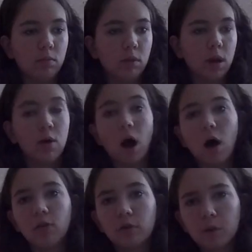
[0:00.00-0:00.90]
and
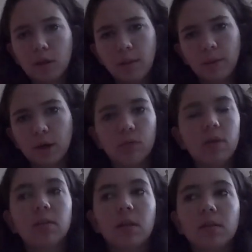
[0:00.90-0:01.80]
also one of the main
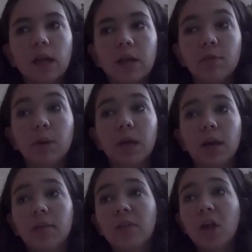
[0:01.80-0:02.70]
reasons is
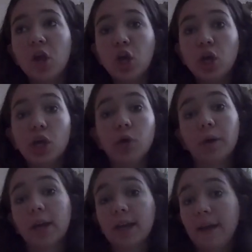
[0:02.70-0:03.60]
because you
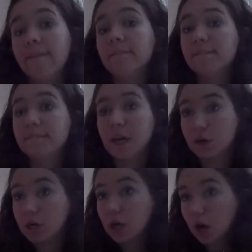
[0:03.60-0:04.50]
can get
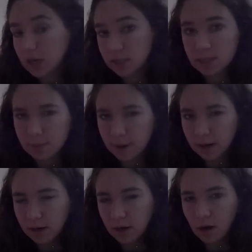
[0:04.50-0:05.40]
very
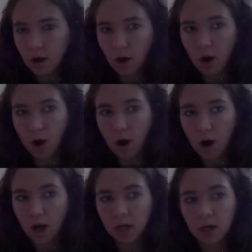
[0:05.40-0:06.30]
constipated
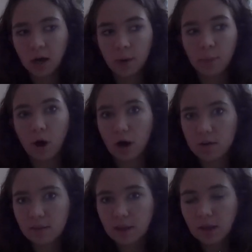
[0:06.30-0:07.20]
on um,
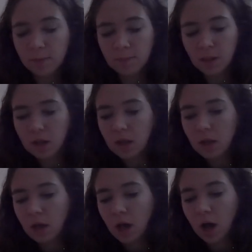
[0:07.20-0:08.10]
oxy
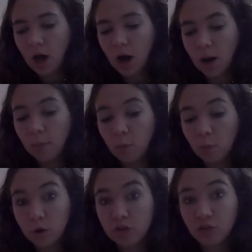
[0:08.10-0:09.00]
um,
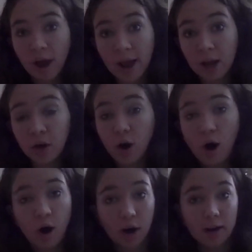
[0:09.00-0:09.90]
which I could
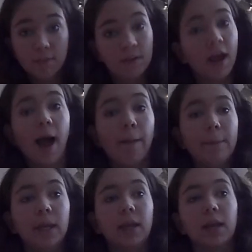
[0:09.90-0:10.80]
already feel
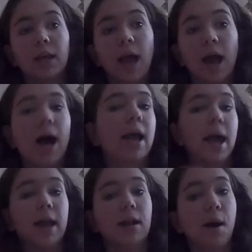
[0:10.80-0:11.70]
happening like I
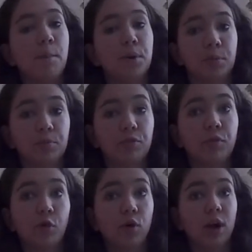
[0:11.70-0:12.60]
had not pooped
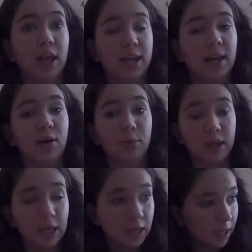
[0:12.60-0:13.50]
for like a
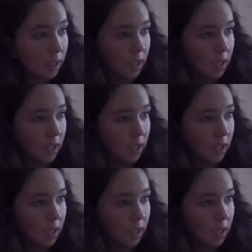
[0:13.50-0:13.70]
week